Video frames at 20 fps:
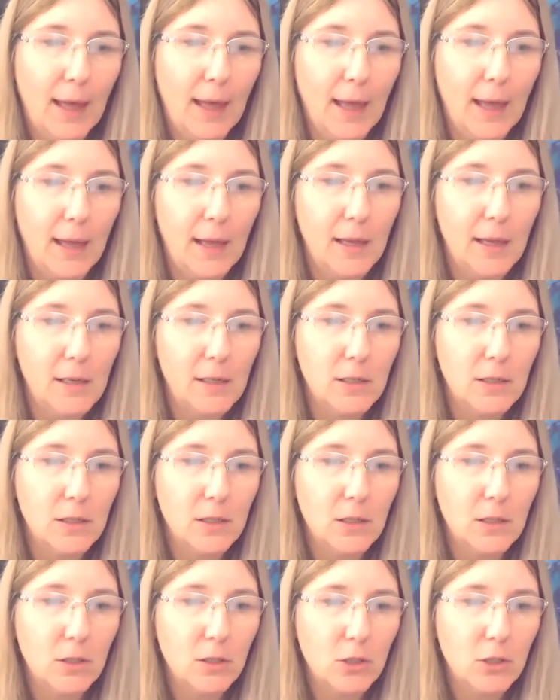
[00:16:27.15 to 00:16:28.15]

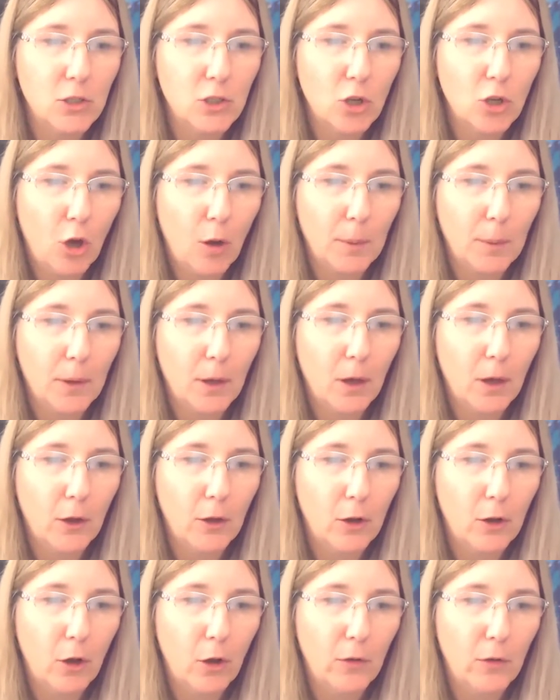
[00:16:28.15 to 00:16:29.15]
and top
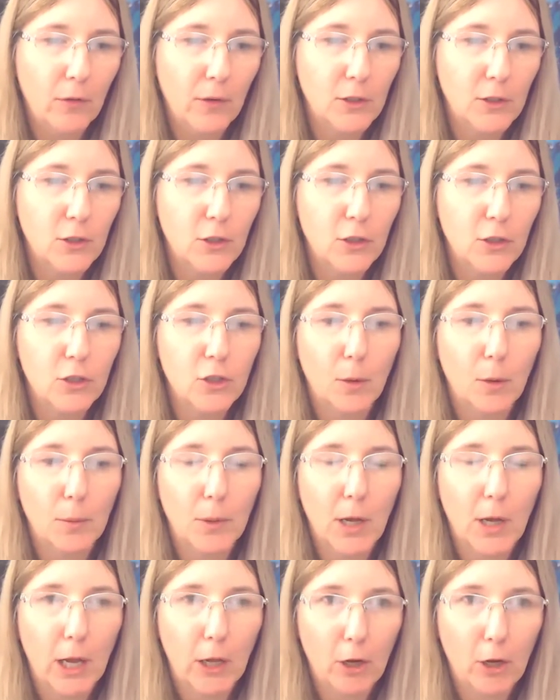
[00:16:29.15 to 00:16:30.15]
coat over. Do you top
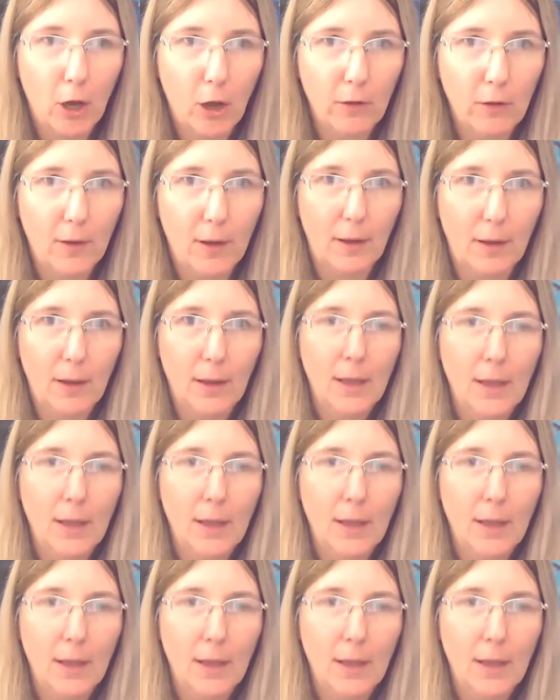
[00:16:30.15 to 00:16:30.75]
coat over?